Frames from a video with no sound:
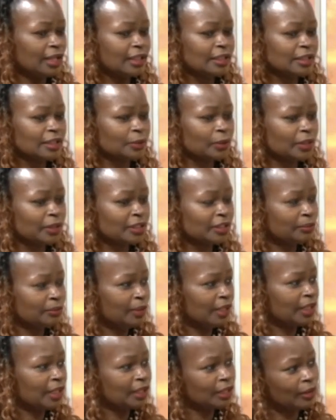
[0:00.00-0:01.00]
That is what is
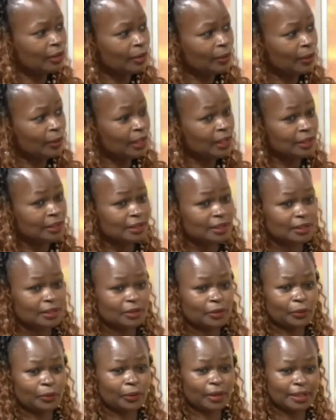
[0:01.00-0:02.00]
making our
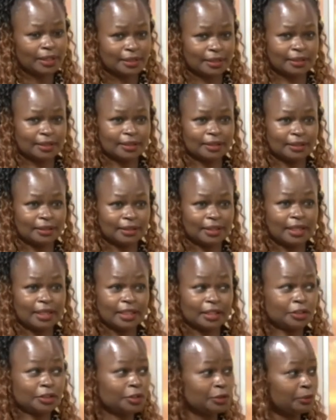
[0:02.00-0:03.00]
world worse
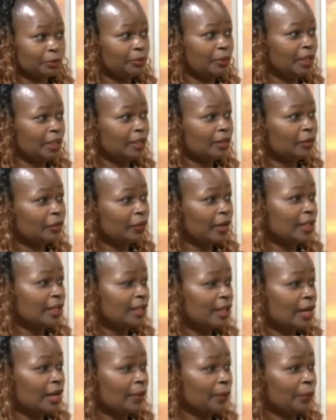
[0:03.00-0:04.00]
than it should be
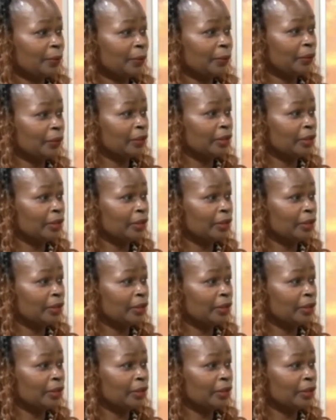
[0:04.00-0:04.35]
right now.